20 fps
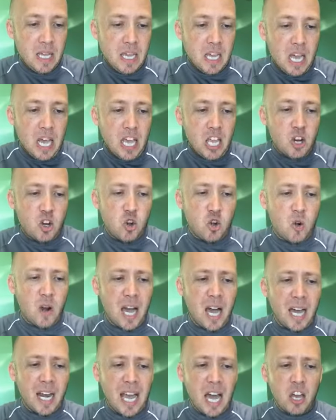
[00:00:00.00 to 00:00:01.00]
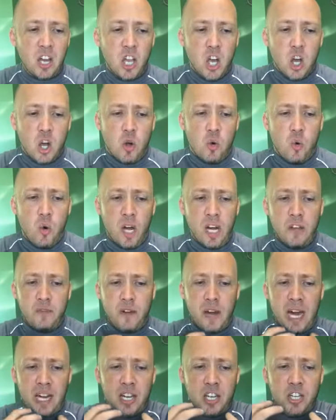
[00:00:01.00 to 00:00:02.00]
He cried out, what have
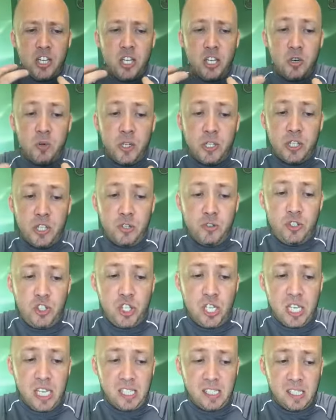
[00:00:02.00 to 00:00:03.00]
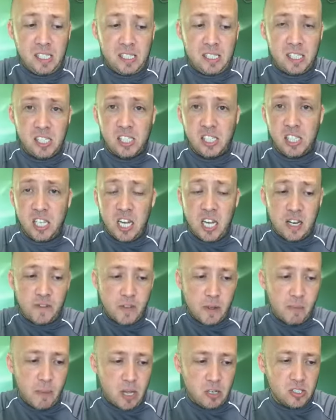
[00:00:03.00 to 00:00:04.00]
I to do with you, Jesus, the Son of the
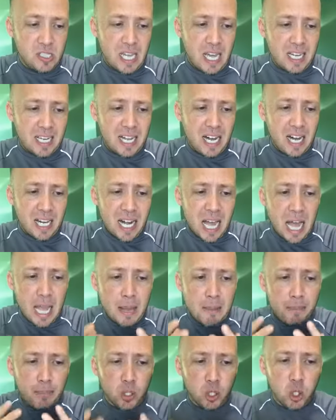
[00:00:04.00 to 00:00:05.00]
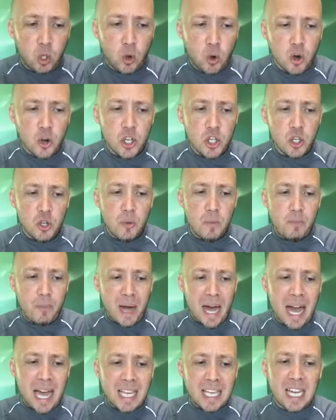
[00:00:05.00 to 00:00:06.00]
Most High God? I implore you
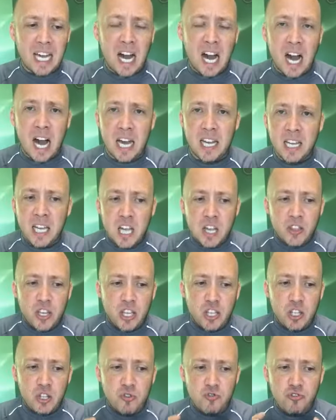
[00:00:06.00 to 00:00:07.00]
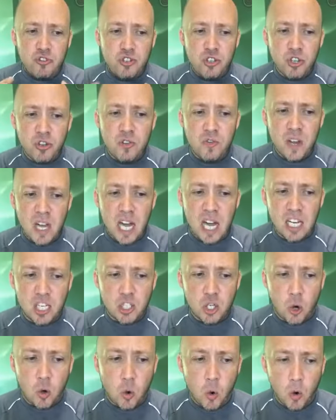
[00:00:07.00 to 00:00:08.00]
by God that you do not
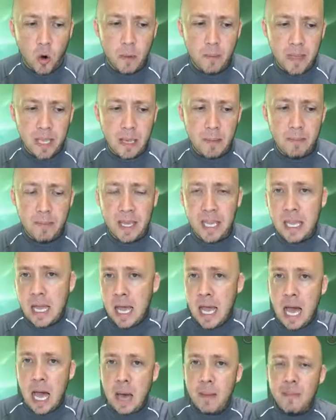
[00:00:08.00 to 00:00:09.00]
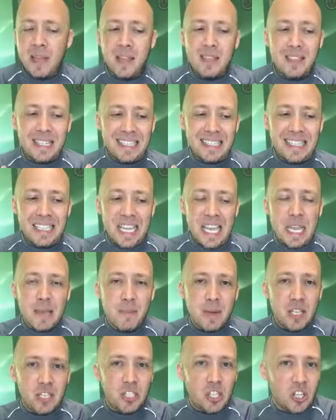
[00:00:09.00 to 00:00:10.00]
torment me. I mean, the
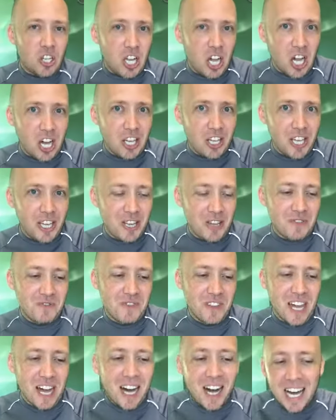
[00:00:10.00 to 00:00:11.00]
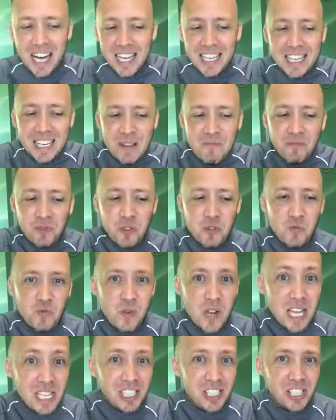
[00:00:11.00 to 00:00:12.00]
demons are calling on God to
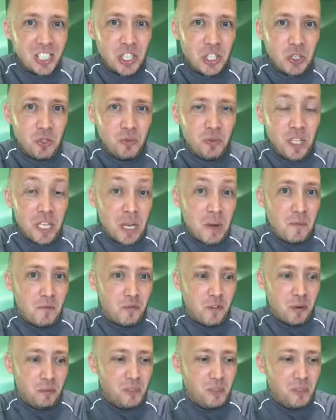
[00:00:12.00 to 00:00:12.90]
rescue them from